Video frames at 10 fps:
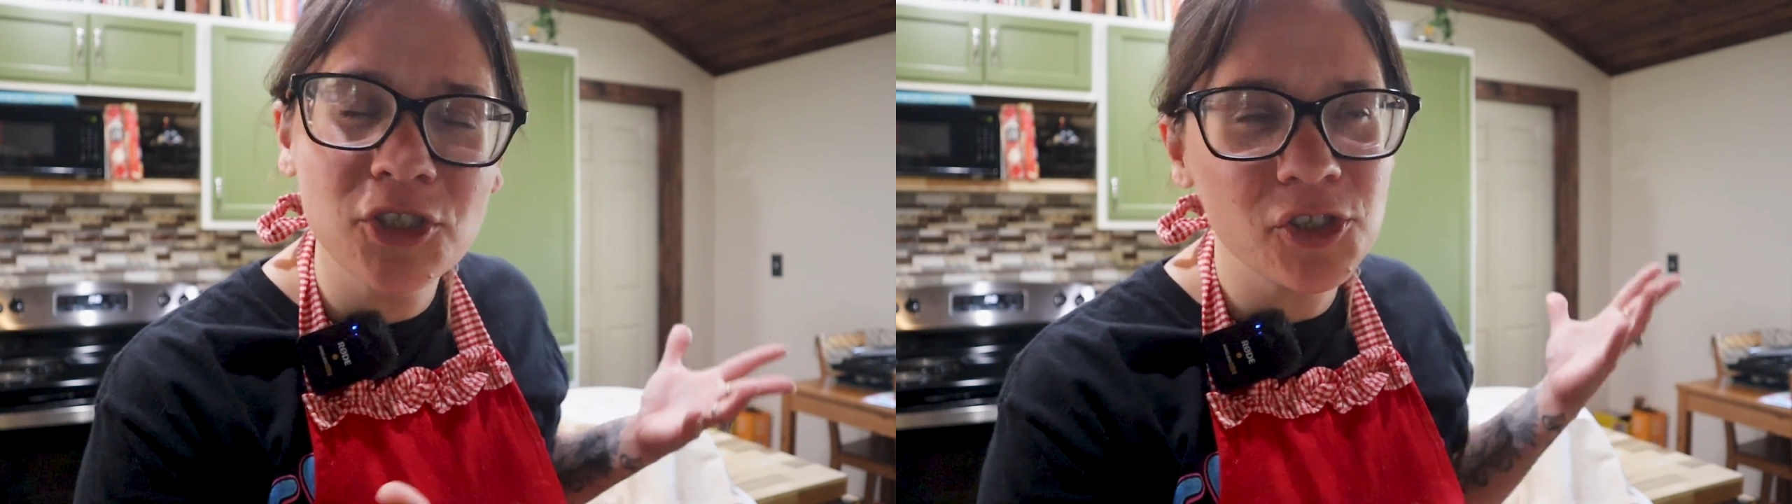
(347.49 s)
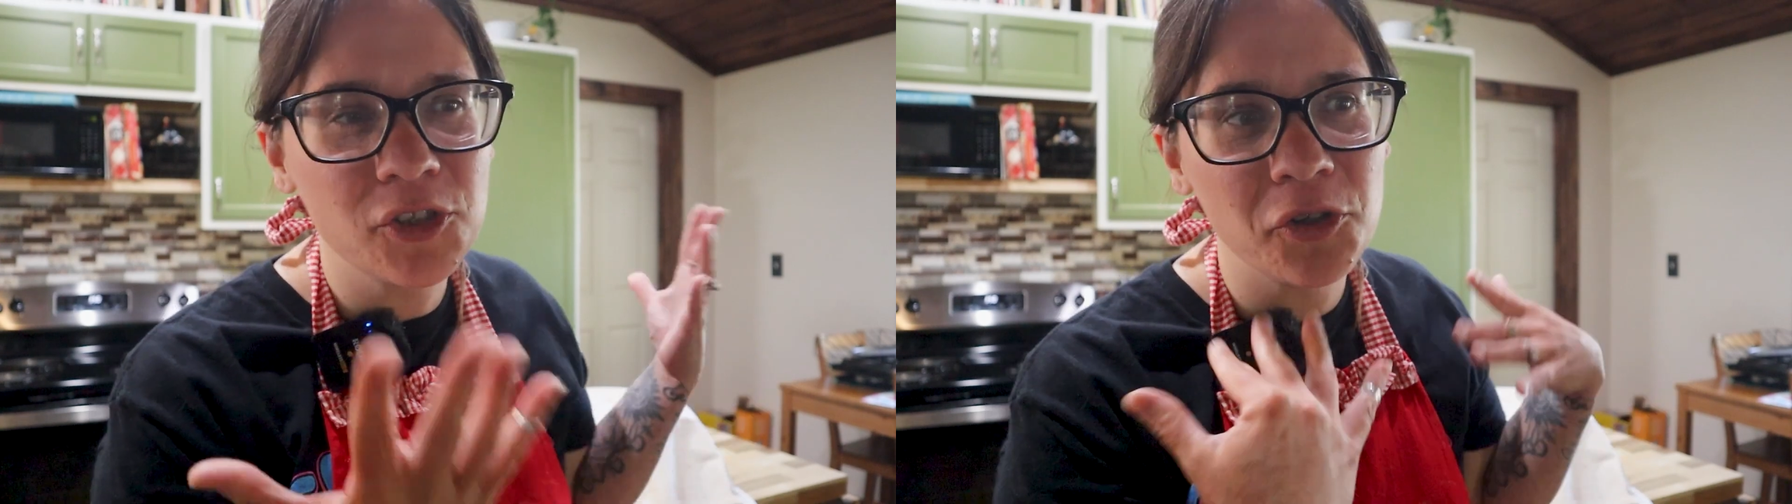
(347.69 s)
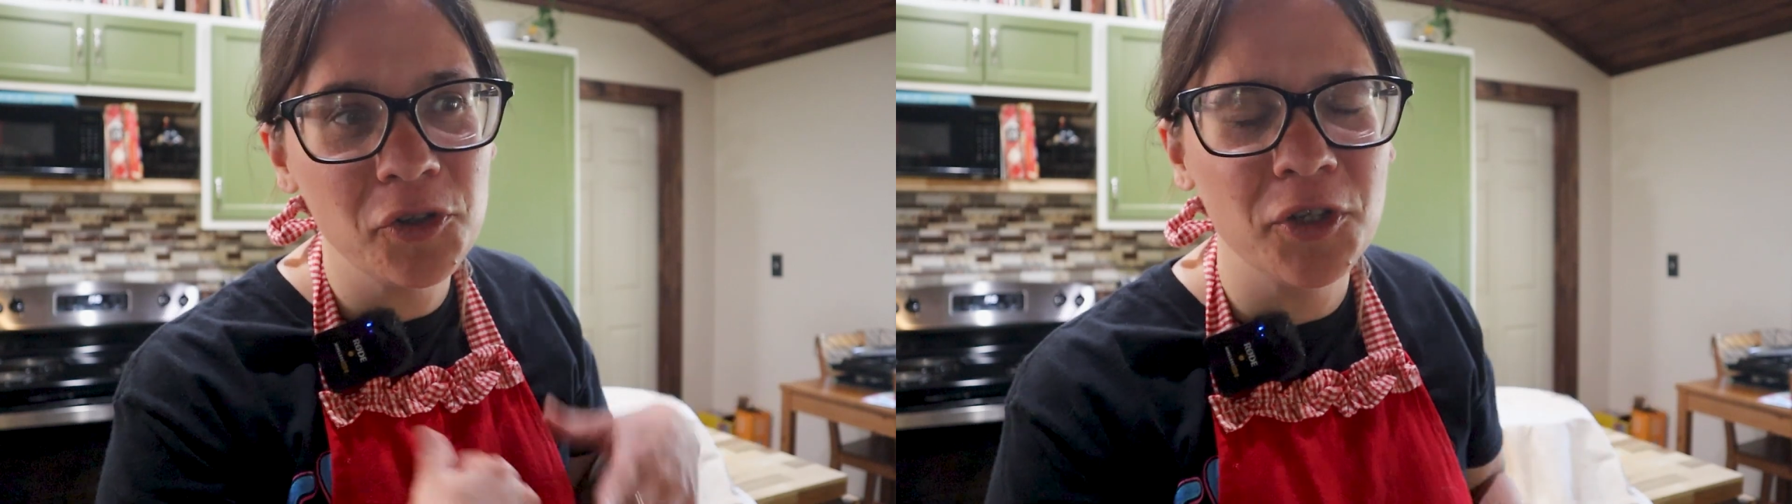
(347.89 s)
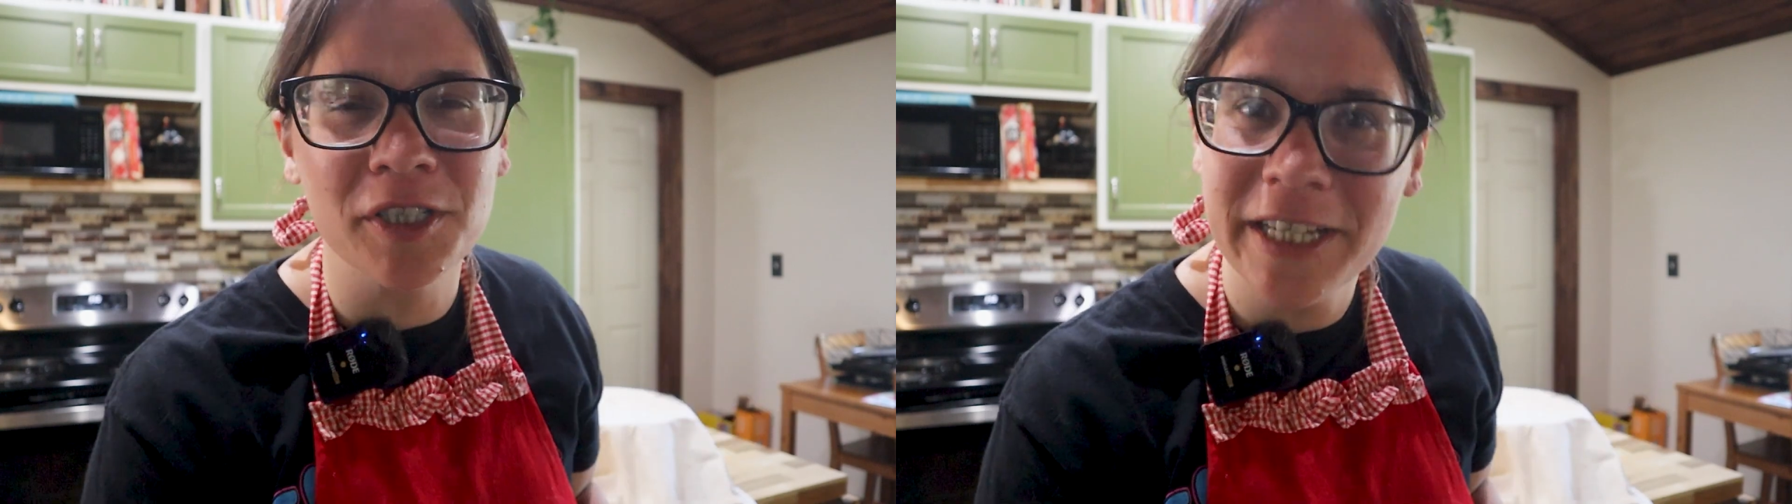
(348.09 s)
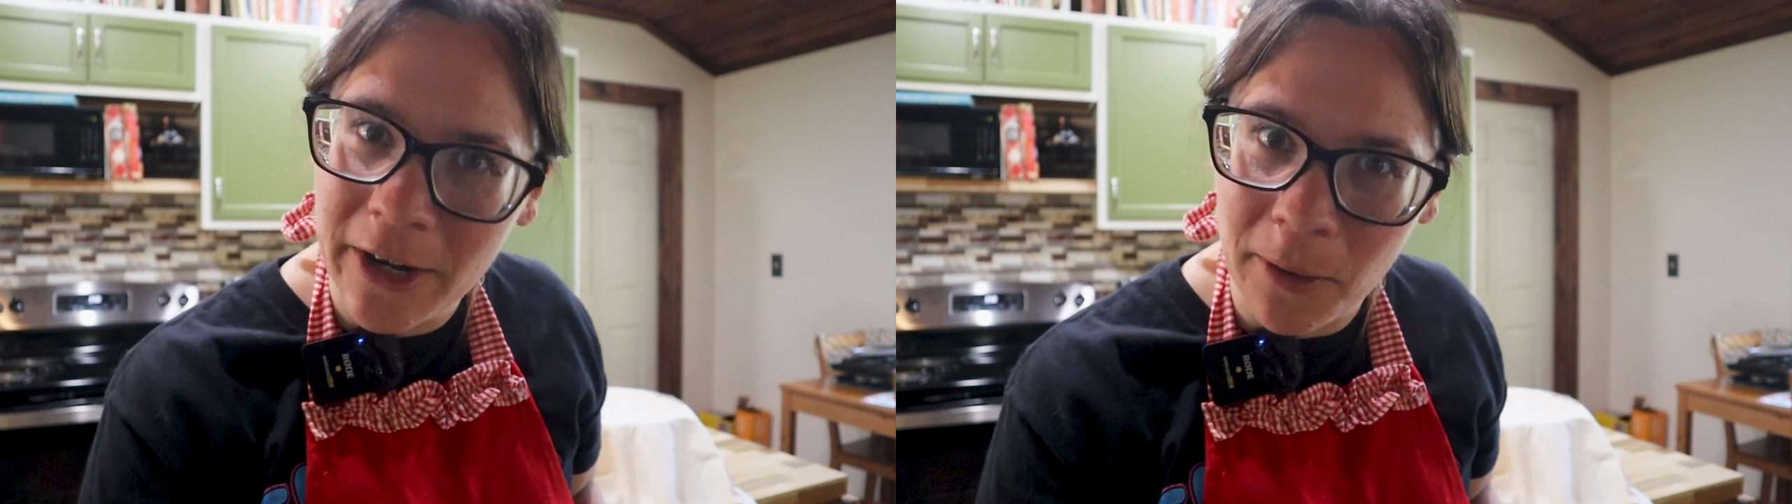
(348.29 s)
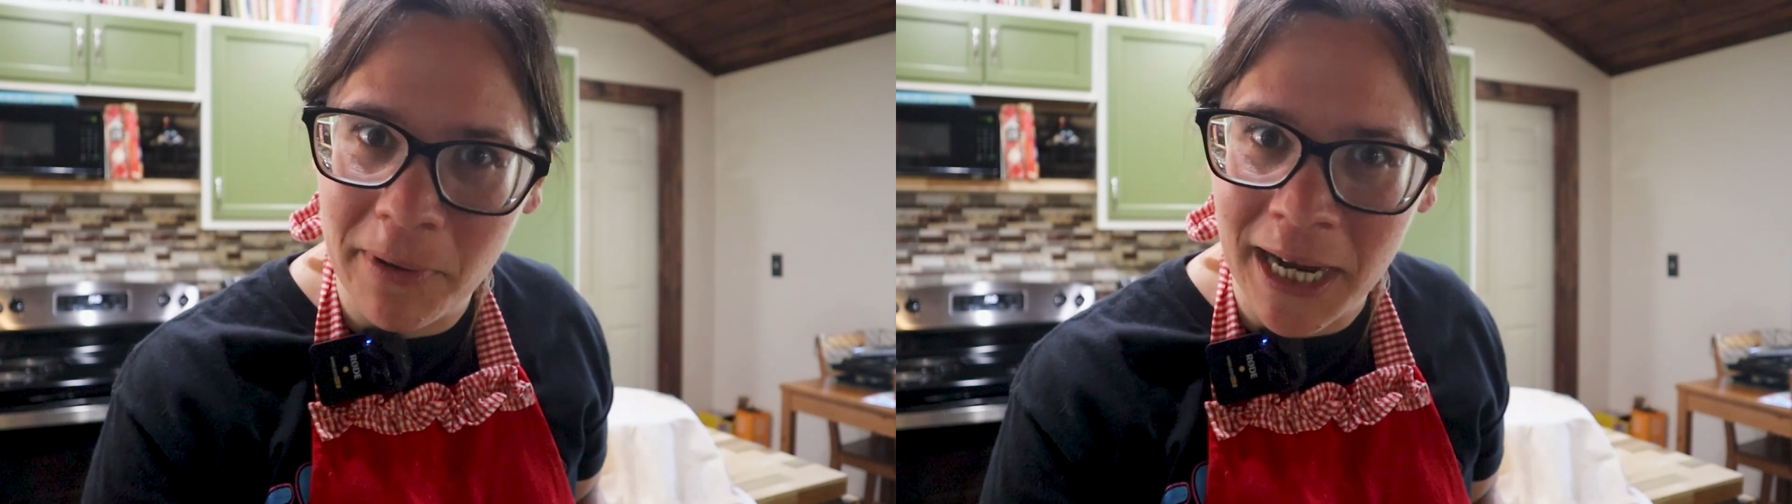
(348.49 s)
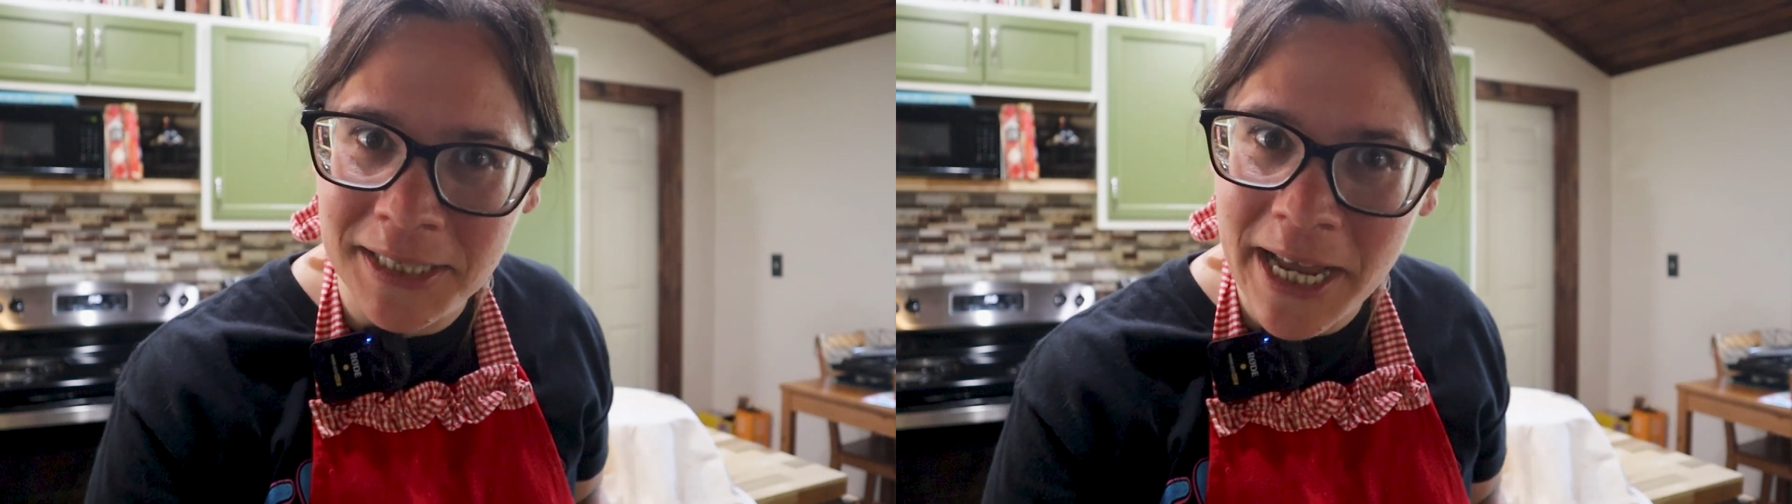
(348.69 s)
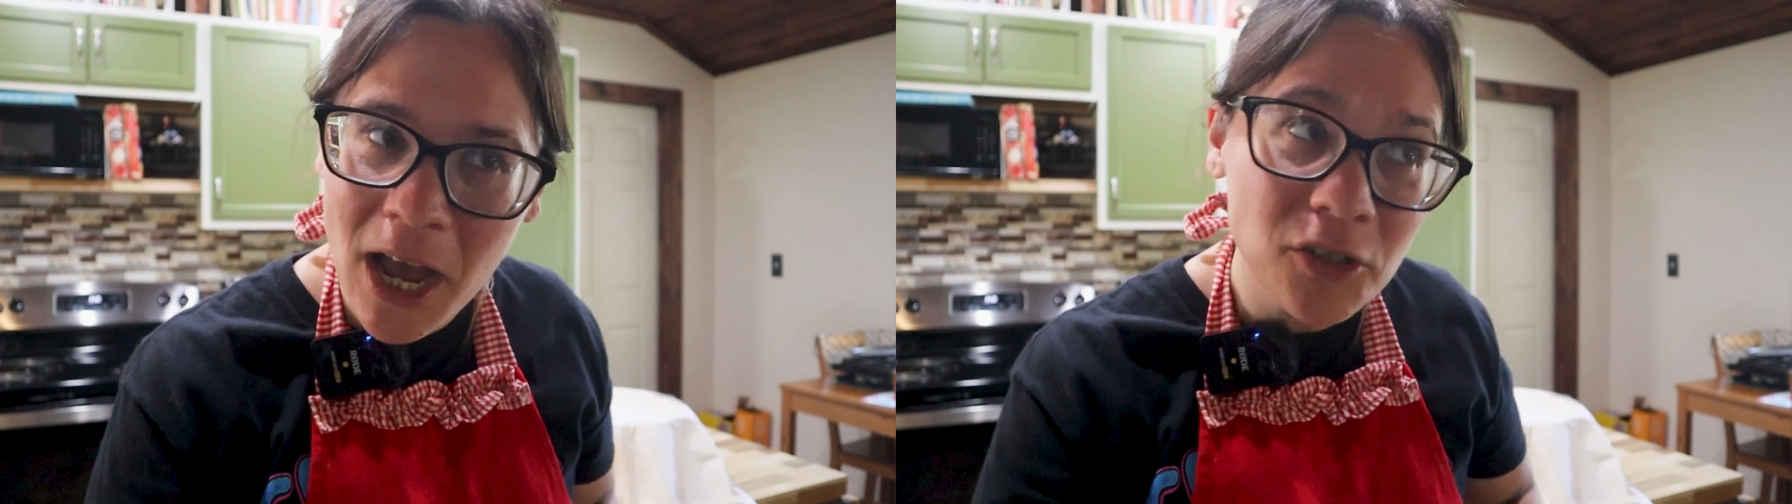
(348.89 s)
just so you can tear it
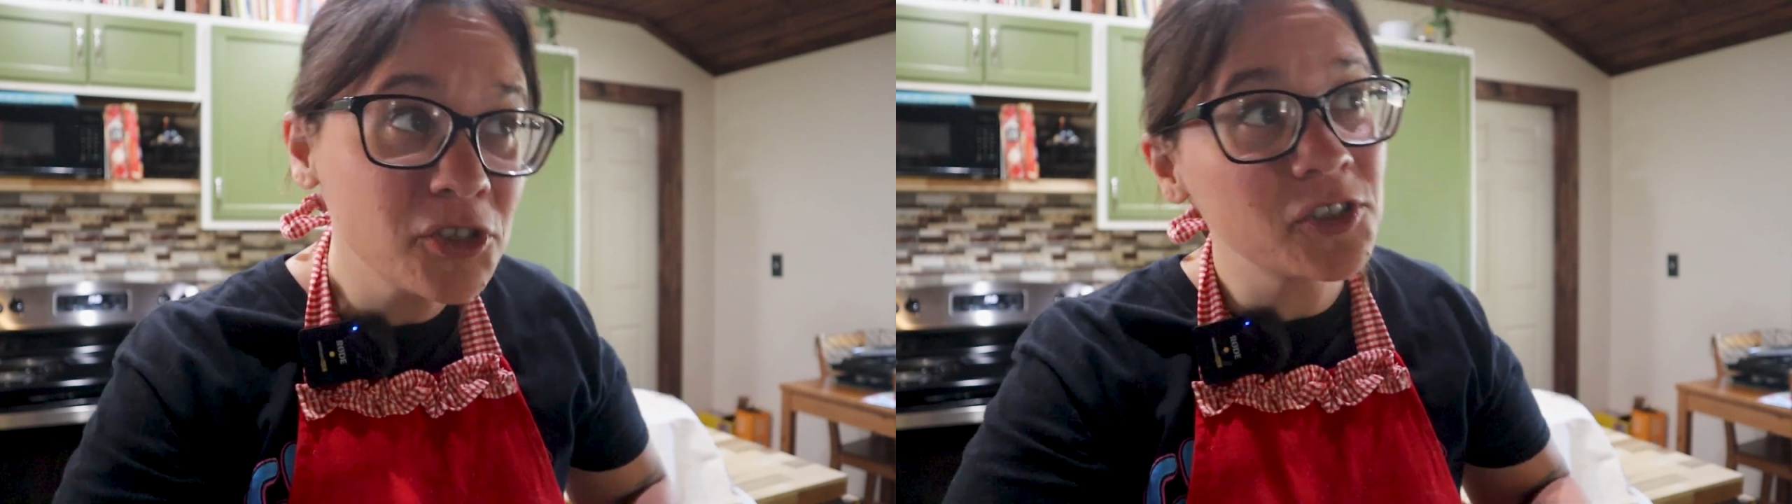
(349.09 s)
back down,